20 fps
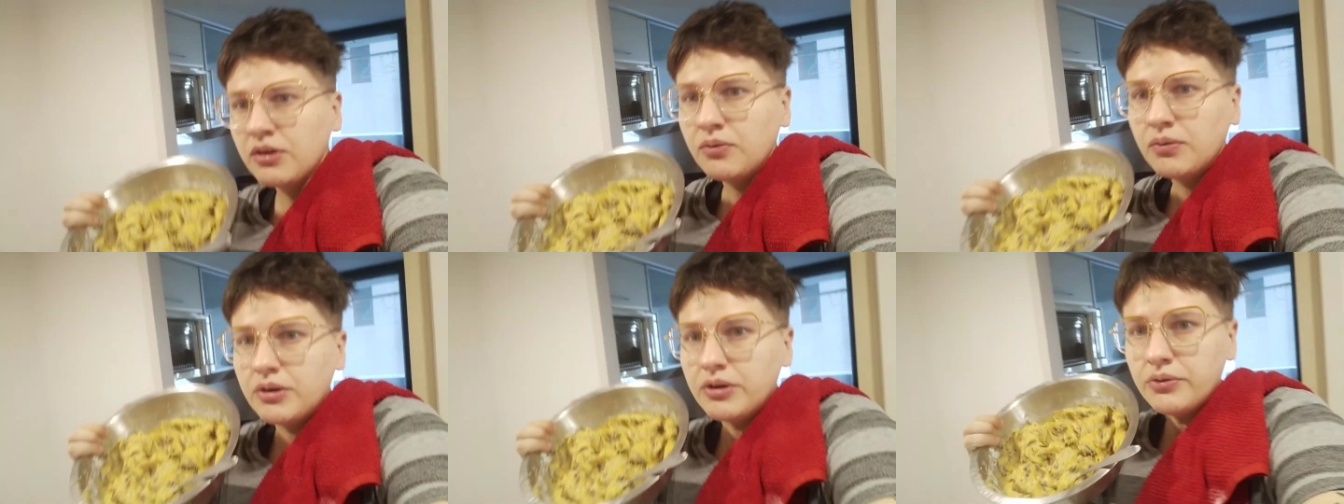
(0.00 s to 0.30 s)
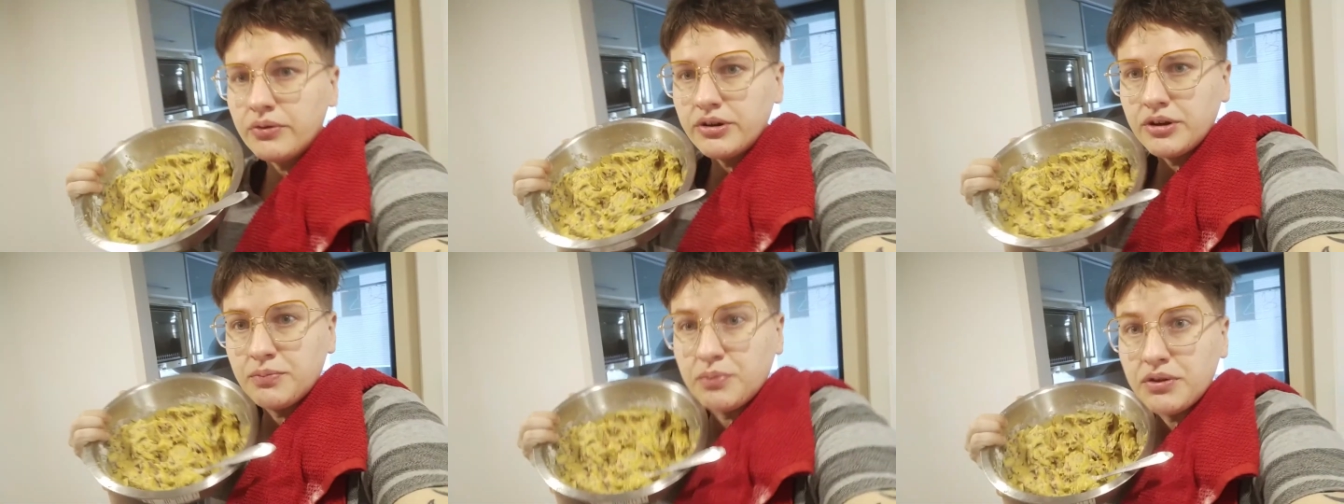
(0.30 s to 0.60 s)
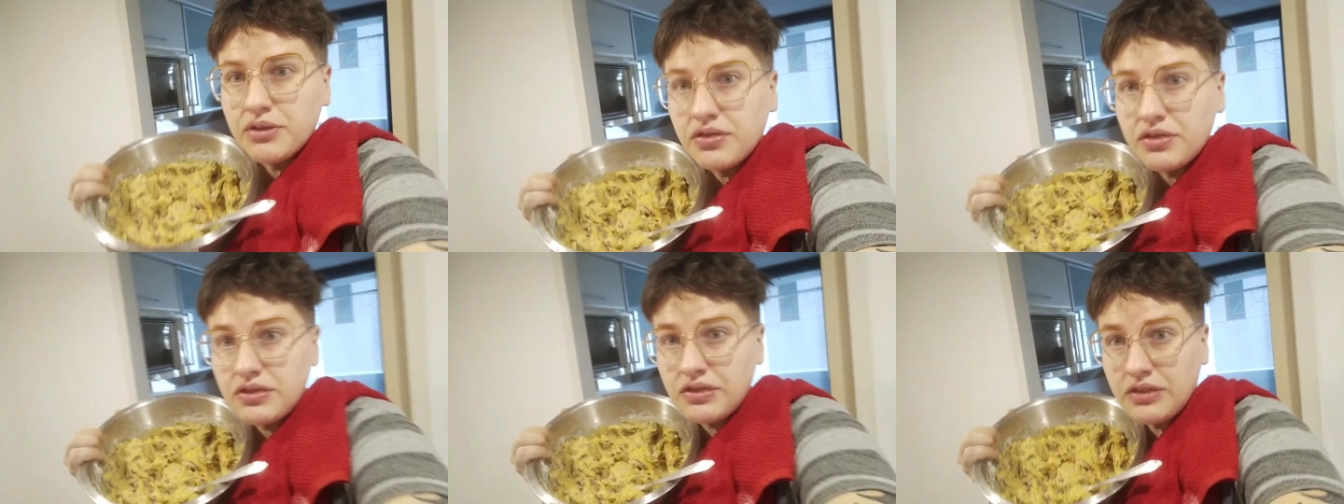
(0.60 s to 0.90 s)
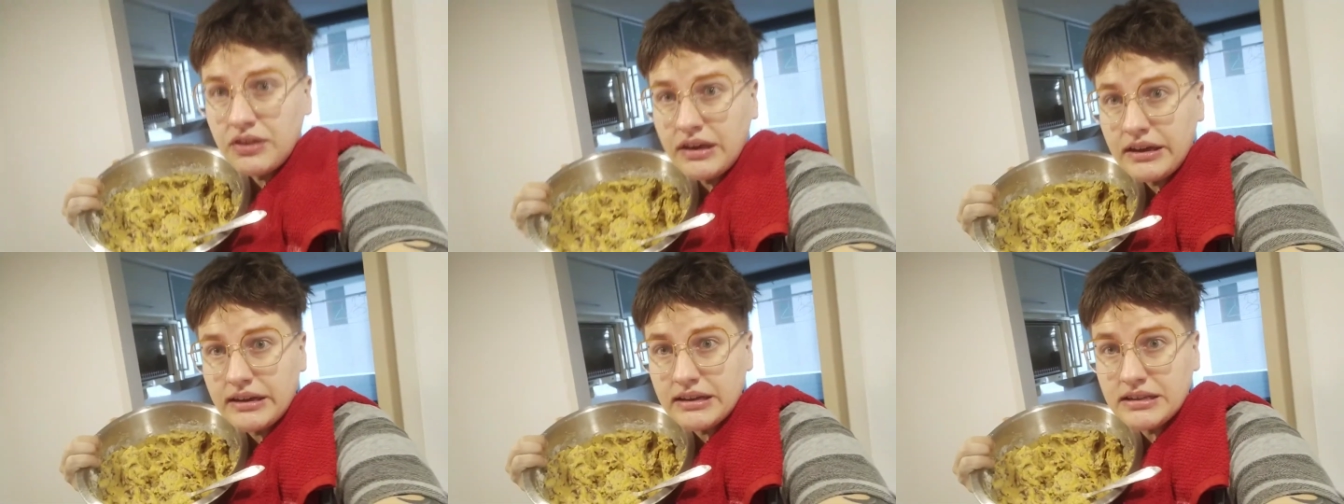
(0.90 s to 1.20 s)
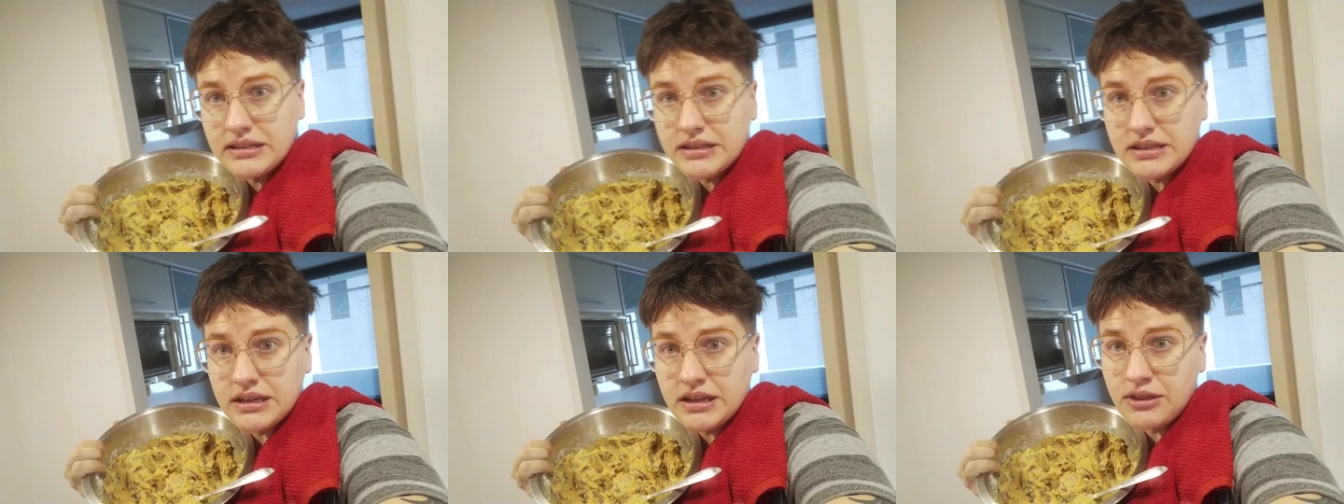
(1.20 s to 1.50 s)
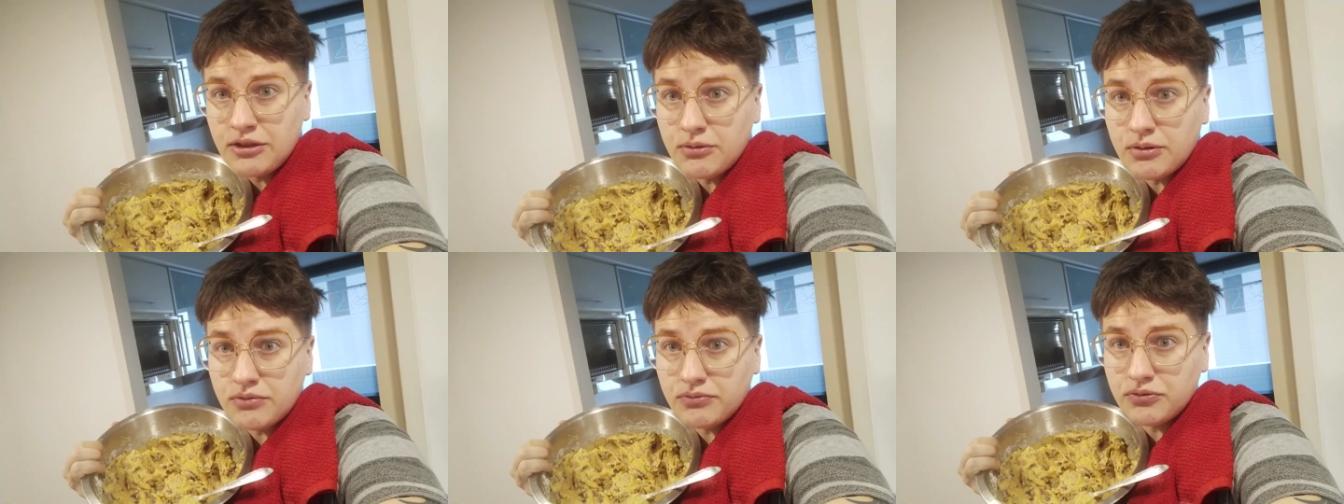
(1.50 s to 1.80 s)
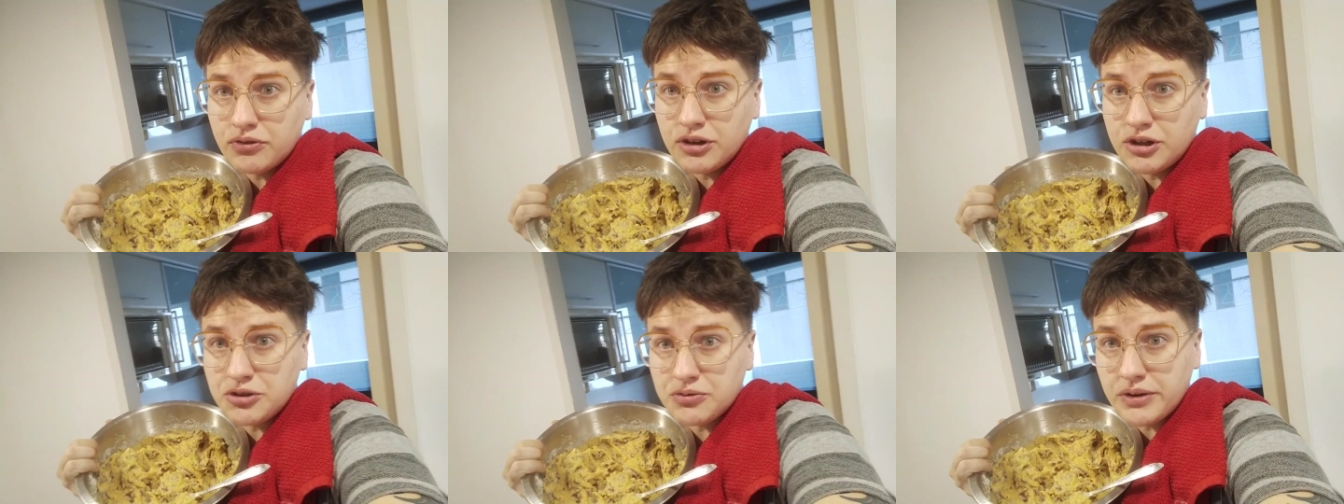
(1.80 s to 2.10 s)
We're going to put this in the
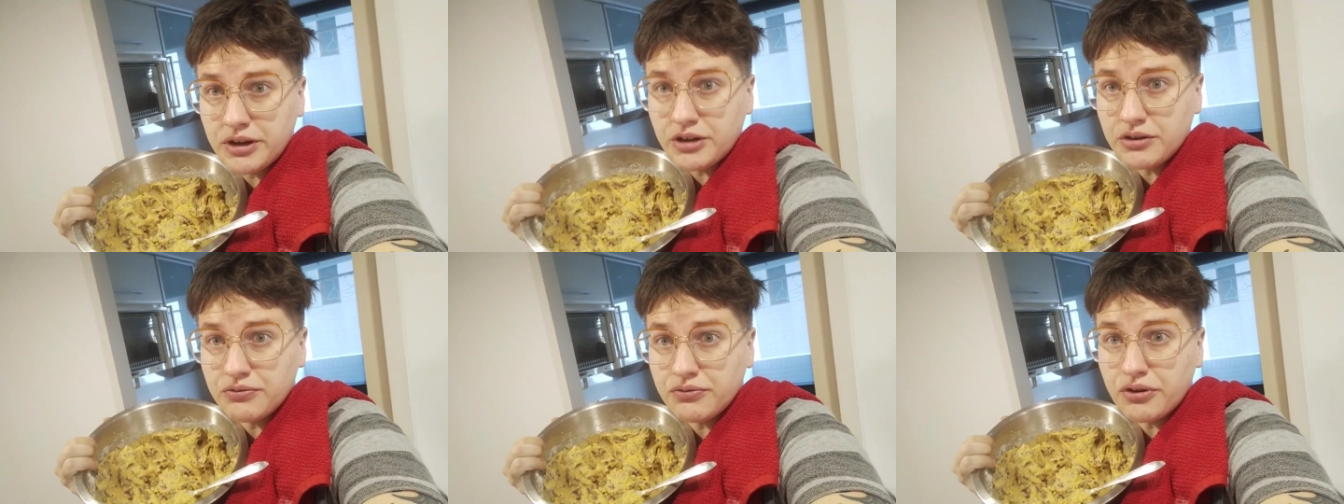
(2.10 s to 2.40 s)
refrigerator